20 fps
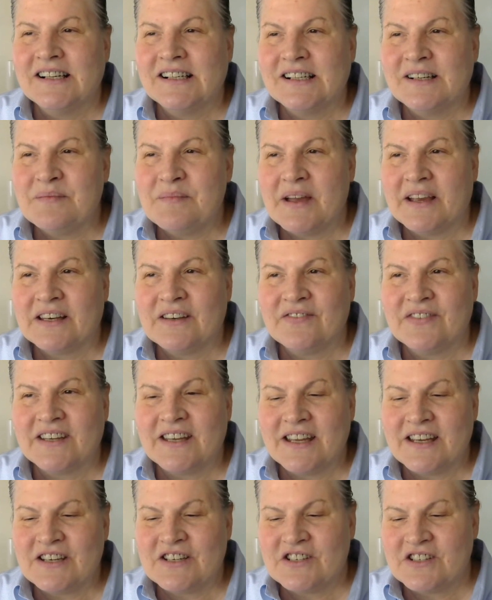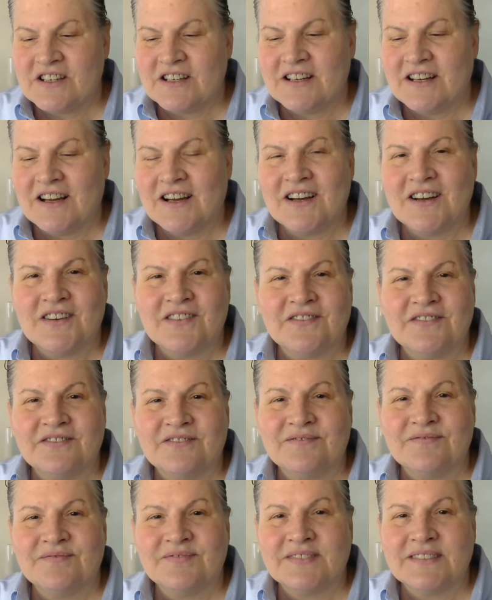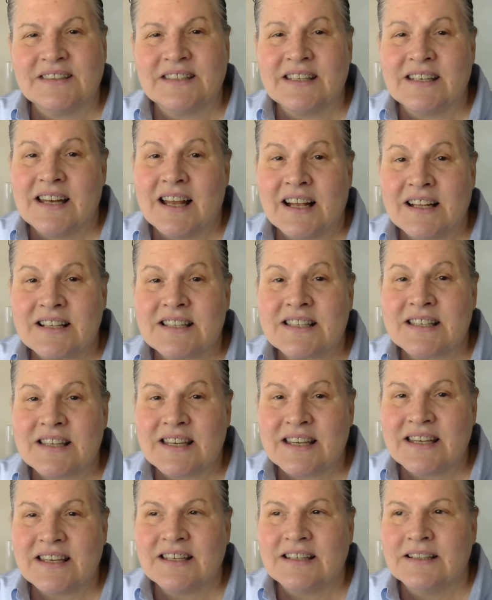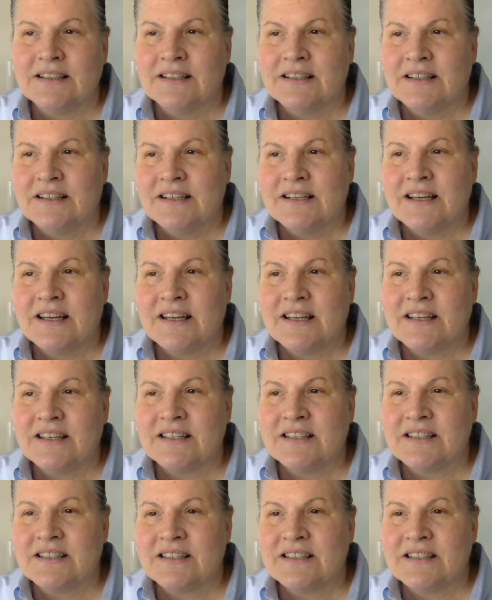magnification of the Nazi and